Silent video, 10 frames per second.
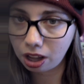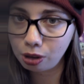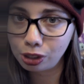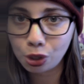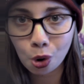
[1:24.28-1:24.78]
that
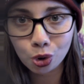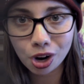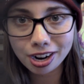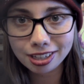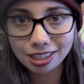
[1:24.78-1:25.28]
was so
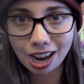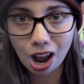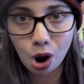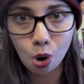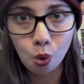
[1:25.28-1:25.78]
crazy
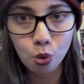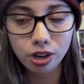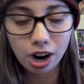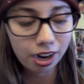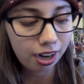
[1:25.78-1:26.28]
how
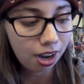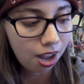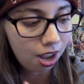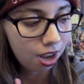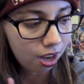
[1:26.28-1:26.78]
when I
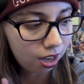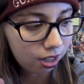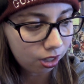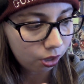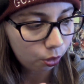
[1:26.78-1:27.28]

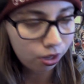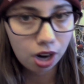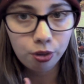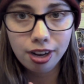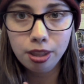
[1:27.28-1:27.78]
when
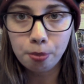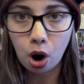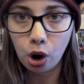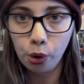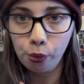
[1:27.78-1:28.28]
I read the
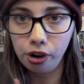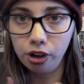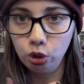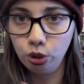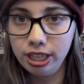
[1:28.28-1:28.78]
part
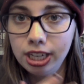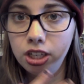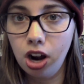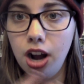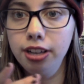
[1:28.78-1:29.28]
where
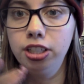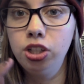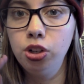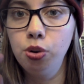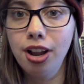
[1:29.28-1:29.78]
Rick got
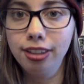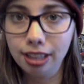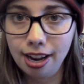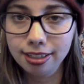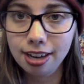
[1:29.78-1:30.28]
to
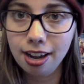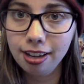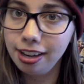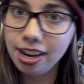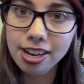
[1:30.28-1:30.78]

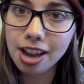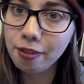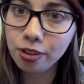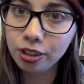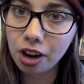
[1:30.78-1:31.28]
Atlanta, he
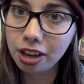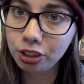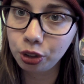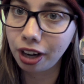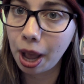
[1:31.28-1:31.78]
never
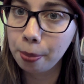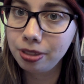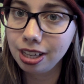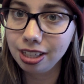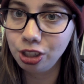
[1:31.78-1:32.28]
got
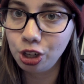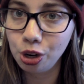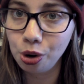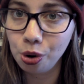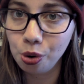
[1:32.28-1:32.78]
trapped
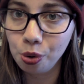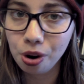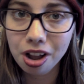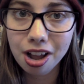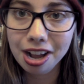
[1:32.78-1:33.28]

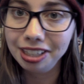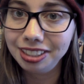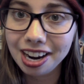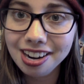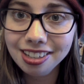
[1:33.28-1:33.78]
into a
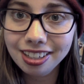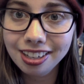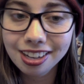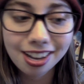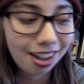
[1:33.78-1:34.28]

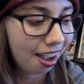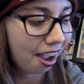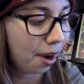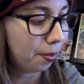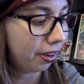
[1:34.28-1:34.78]
tank.
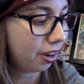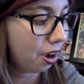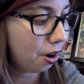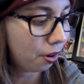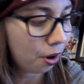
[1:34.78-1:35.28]
And I'm like,
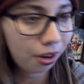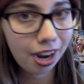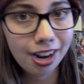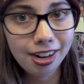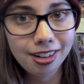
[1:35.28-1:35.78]
oh,
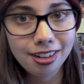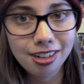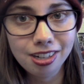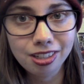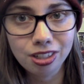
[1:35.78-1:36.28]
okay,
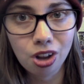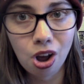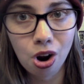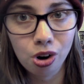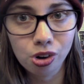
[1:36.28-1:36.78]
he's
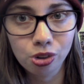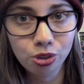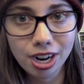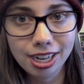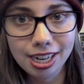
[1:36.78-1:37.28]

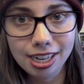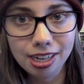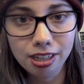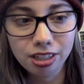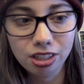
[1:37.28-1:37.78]

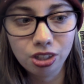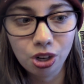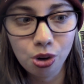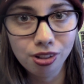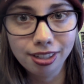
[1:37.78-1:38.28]
already
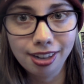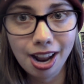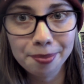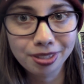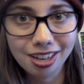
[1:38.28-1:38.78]
to the
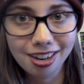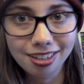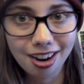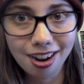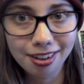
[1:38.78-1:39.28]

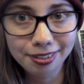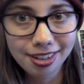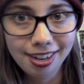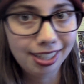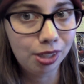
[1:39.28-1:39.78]
campsite
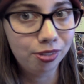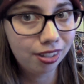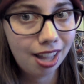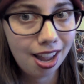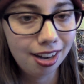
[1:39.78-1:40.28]
now because of
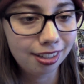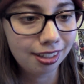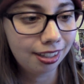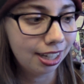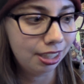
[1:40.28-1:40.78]

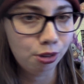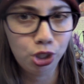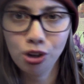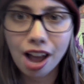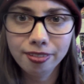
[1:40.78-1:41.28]
Glenn, because he
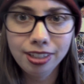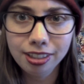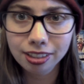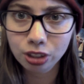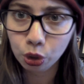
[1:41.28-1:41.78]
was
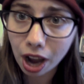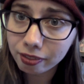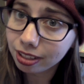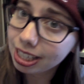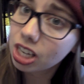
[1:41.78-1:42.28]
traveling
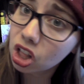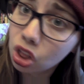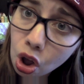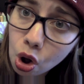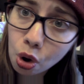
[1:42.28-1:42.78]
traveling
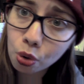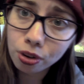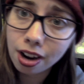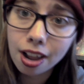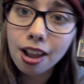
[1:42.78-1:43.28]

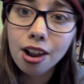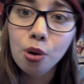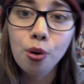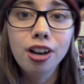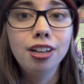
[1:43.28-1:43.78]
alone
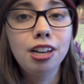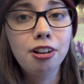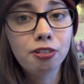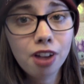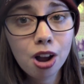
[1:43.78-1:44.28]
when
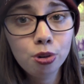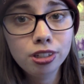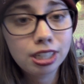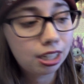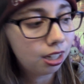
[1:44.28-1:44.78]
he
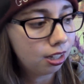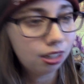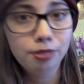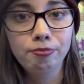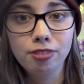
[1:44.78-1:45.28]
found
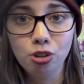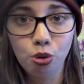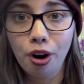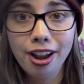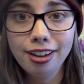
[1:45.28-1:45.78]

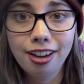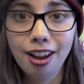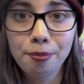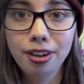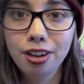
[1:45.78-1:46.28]

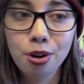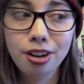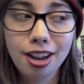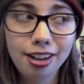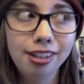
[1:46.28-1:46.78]
Rick. I'm like,
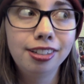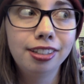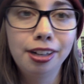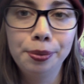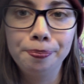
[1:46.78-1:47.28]
okay,
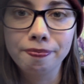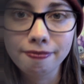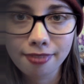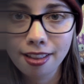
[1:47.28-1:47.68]
um,